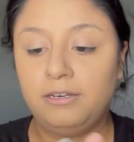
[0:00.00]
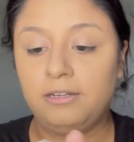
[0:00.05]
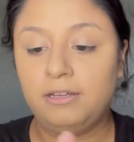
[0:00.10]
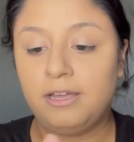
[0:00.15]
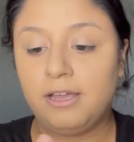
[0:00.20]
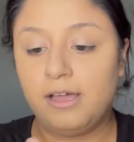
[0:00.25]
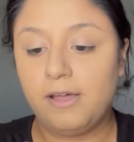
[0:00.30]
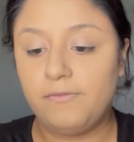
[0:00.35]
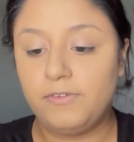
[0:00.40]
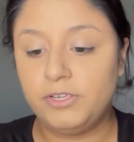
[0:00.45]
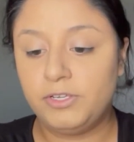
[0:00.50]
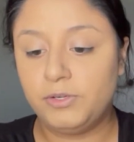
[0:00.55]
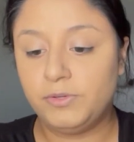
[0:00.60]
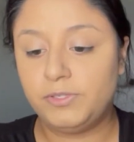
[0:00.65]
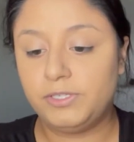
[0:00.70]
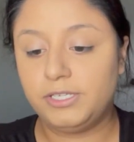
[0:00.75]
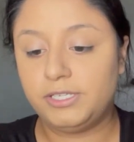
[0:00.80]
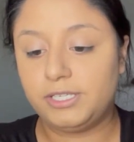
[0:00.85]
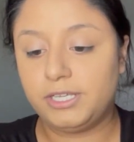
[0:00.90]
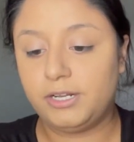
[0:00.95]
Haven't used
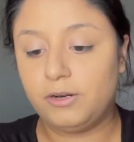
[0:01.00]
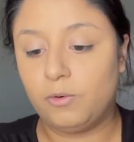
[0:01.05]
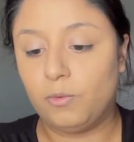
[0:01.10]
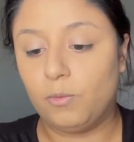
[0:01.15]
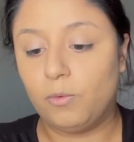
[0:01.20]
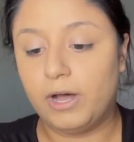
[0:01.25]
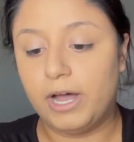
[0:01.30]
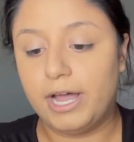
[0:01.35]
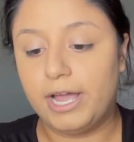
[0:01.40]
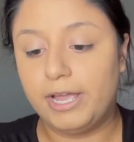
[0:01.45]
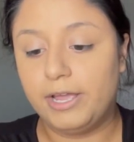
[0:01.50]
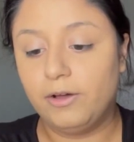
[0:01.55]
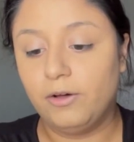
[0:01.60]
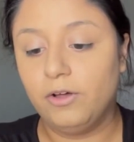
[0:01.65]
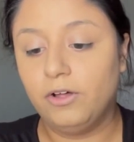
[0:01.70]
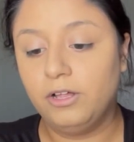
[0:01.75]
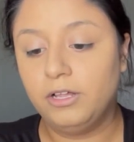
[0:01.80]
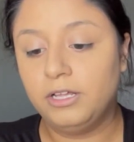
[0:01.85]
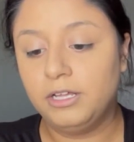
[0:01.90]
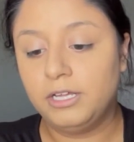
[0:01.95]
this in a
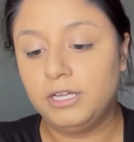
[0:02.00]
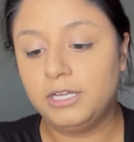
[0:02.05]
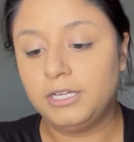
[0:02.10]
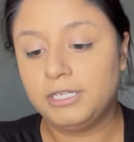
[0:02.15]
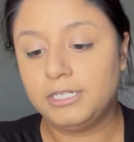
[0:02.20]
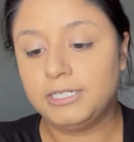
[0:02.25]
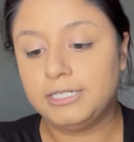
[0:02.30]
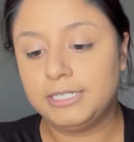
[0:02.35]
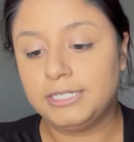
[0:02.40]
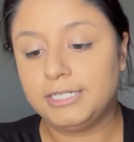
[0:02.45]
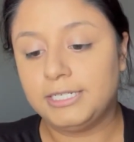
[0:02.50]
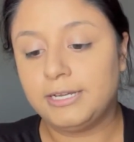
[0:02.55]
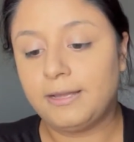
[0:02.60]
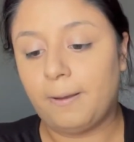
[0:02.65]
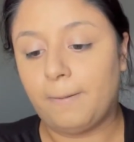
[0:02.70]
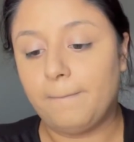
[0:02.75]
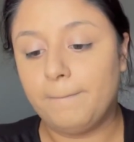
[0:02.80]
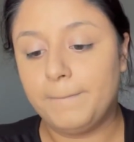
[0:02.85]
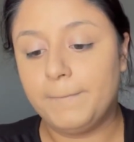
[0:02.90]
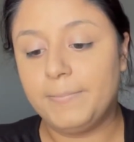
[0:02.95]
while.
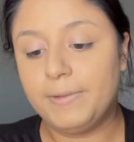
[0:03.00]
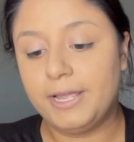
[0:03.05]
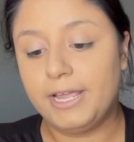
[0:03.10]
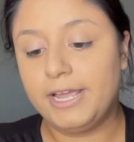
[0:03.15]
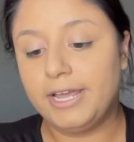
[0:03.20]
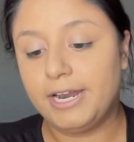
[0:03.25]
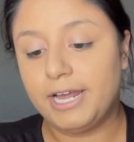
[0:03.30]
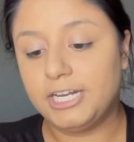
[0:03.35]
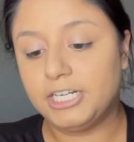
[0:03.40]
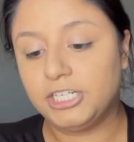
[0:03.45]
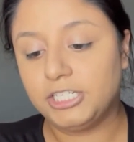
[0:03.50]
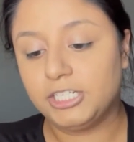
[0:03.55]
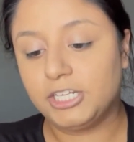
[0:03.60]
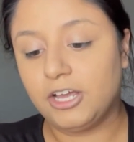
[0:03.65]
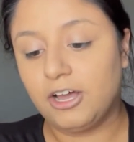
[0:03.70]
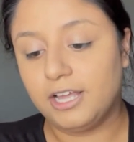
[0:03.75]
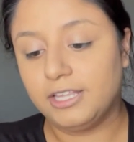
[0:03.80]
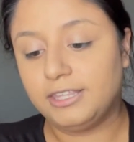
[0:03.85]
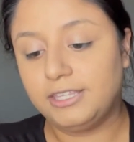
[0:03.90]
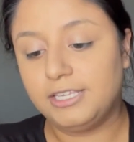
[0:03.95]
And I just
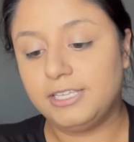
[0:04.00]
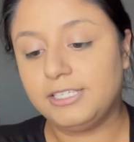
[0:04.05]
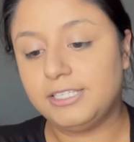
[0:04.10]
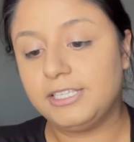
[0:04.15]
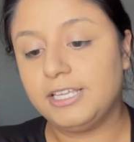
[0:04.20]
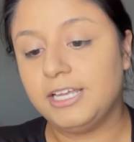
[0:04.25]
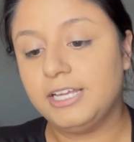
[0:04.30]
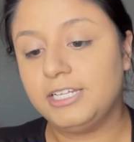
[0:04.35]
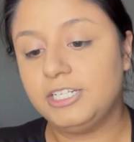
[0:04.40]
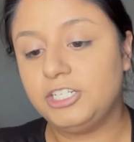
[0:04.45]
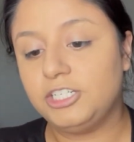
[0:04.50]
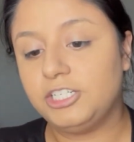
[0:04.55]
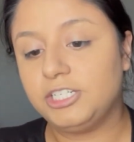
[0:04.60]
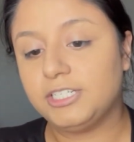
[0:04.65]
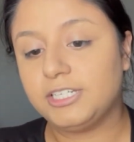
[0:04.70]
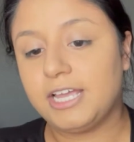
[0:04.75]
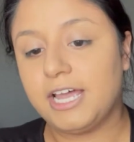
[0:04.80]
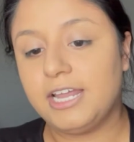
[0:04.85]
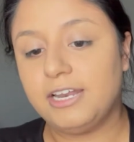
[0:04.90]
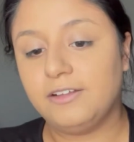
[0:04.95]
got this to
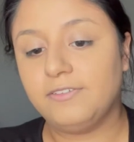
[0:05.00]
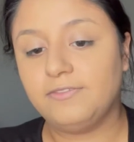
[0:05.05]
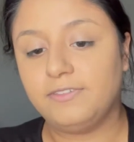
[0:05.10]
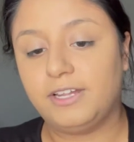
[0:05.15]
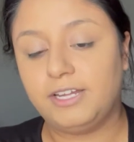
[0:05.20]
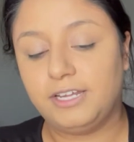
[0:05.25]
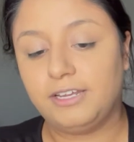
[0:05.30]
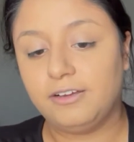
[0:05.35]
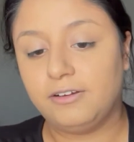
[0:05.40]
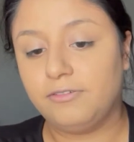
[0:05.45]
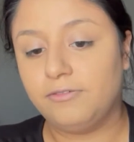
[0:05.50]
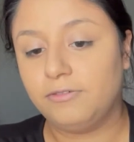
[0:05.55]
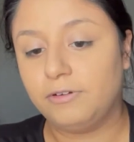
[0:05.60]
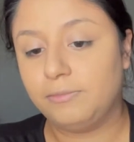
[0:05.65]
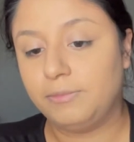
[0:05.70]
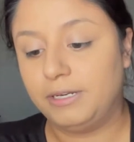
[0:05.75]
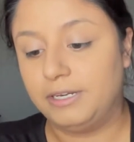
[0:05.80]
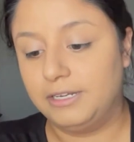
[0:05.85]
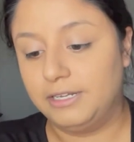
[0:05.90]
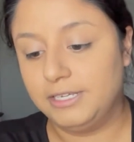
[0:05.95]
just kind of like
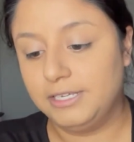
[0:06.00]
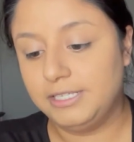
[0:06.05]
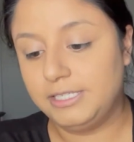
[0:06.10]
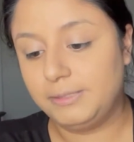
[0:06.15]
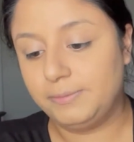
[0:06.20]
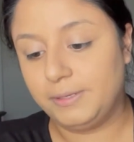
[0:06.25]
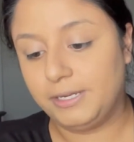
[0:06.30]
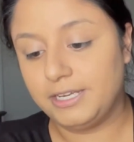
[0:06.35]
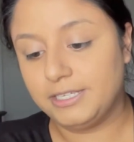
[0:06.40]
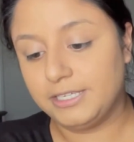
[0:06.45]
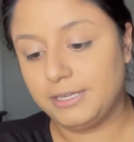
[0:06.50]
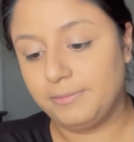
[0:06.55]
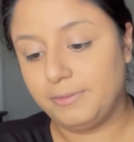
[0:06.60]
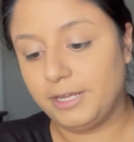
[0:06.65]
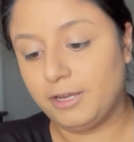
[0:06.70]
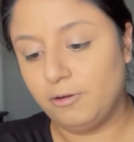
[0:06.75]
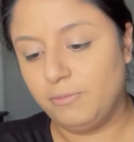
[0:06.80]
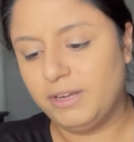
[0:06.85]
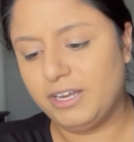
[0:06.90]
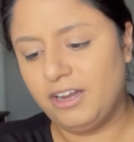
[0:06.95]
reminisce because I'm
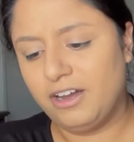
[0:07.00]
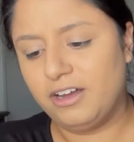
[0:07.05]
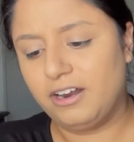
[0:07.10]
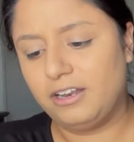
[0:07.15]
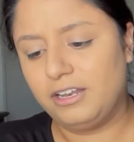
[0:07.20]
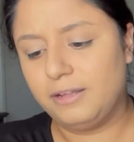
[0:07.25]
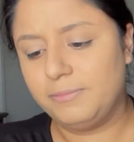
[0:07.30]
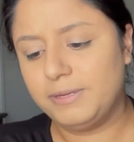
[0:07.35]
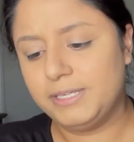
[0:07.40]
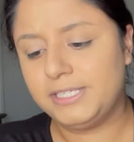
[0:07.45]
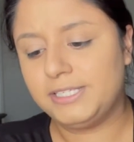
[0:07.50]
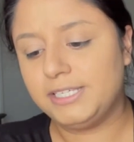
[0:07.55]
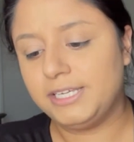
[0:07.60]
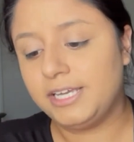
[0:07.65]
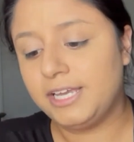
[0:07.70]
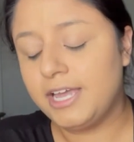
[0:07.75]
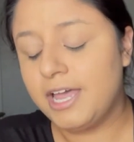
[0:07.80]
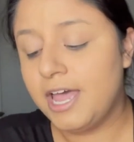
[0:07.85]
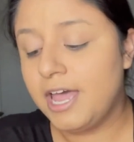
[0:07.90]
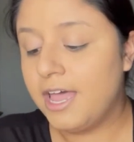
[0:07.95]
like, oh my God, let me
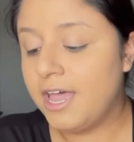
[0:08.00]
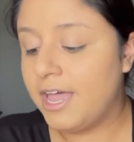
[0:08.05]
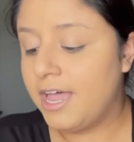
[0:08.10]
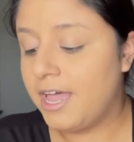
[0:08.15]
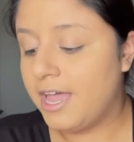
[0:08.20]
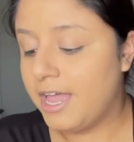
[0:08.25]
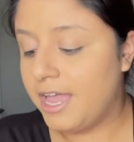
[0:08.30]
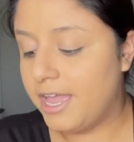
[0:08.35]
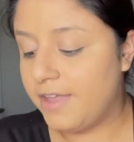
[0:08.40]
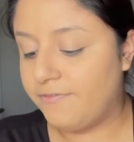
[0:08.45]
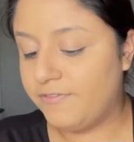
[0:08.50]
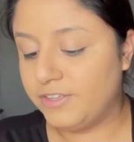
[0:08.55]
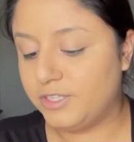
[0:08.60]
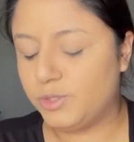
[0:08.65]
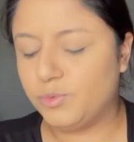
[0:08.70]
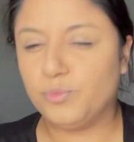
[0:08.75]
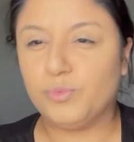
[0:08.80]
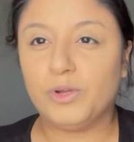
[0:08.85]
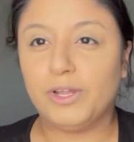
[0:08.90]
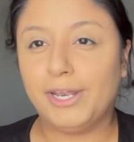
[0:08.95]
see if it's
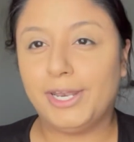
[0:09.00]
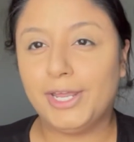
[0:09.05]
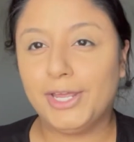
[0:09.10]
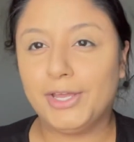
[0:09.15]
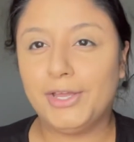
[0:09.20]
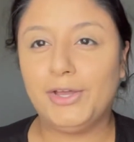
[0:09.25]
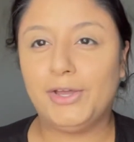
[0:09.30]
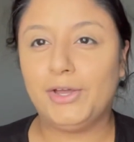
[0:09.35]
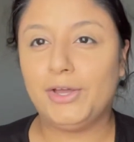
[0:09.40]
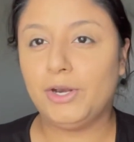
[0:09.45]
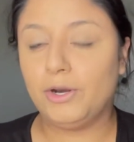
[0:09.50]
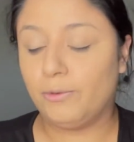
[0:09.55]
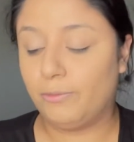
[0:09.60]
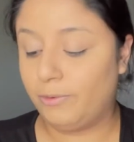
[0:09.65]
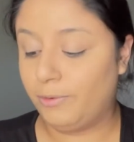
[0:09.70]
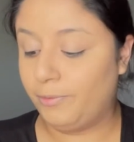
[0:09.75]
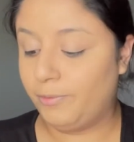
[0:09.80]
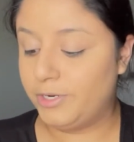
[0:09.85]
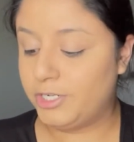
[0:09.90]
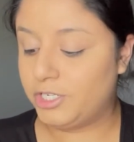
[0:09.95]
really good or
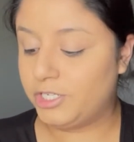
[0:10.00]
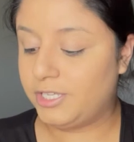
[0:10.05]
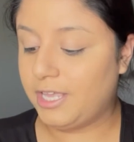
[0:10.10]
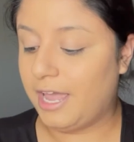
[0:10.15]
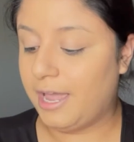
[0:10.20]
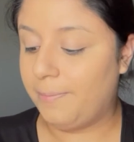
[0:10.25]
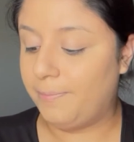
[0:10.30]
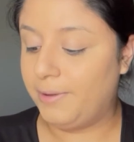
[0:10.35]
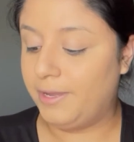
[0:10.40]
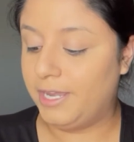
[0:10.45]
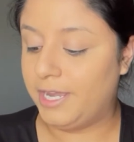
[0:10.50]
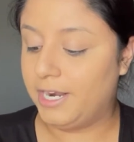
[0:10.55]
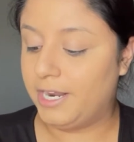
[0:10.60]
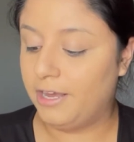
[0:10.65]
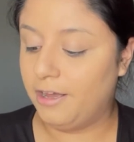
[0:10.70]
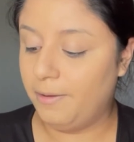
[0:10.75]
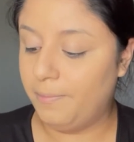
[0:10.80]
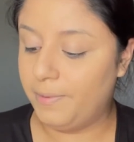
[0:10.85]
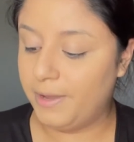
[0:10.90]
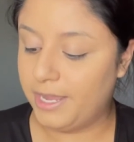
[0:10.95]
were we just hyping it
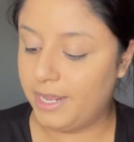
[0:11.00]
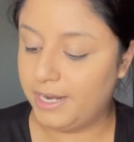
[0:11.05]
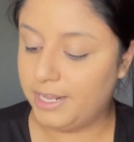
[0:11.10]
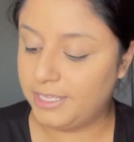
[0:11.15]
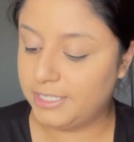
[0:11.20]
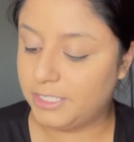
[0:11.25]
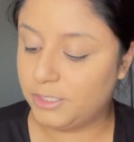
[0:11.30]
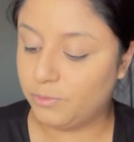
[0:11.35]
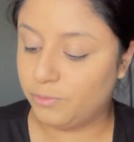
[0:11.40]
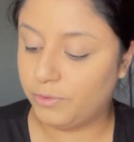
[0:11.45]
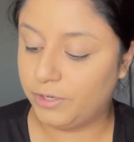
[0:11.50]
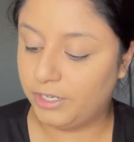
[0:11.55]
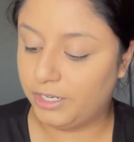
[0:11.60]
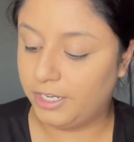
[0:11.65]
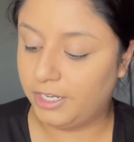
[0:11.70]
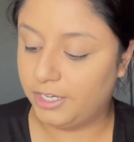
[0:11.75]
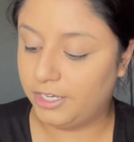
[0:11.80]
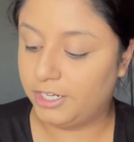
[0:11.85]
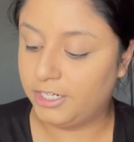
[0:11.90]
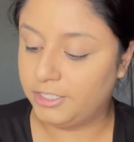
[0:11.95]
up and it's really
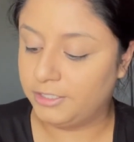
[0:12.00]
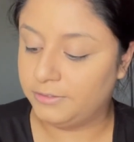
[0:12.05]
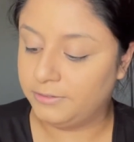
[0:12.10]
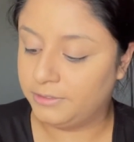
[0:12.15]
good.